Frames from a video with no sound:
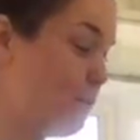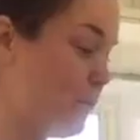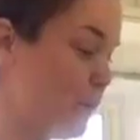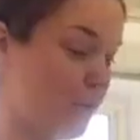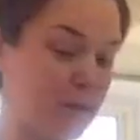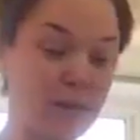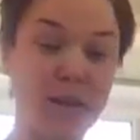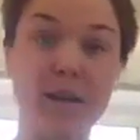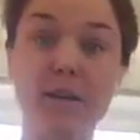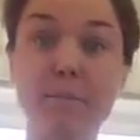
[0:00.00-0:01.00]
put it with
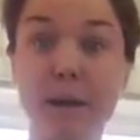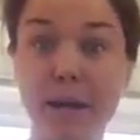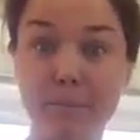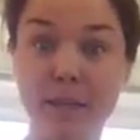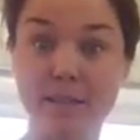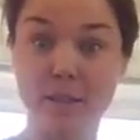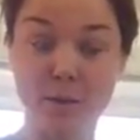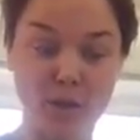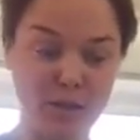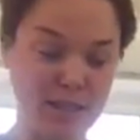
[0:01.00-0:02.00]
the black beans that
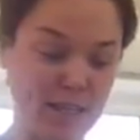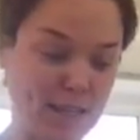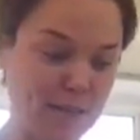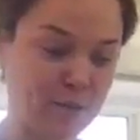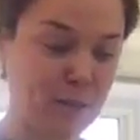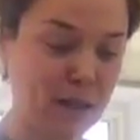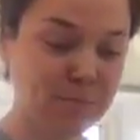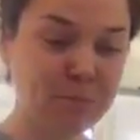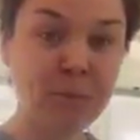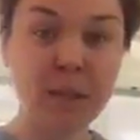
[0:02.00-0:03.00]
we're going to add as
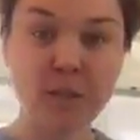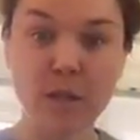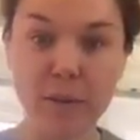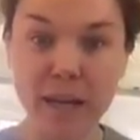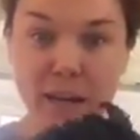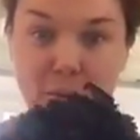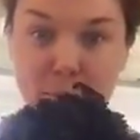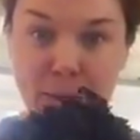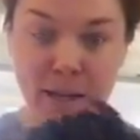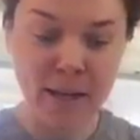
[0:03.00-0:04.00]
well. So now I have
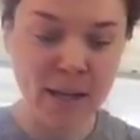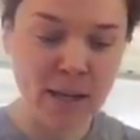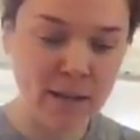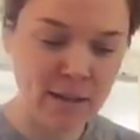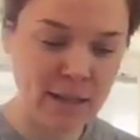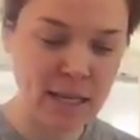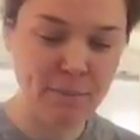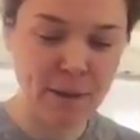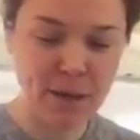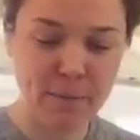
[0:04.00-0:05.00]
a big
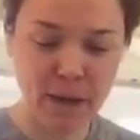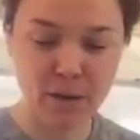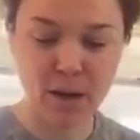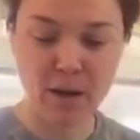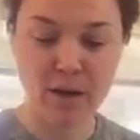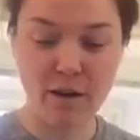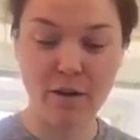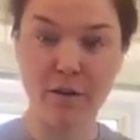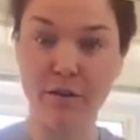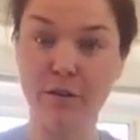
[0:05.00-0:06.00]
heaping amount
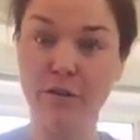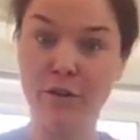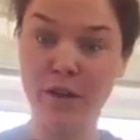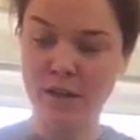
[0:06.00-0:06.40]
of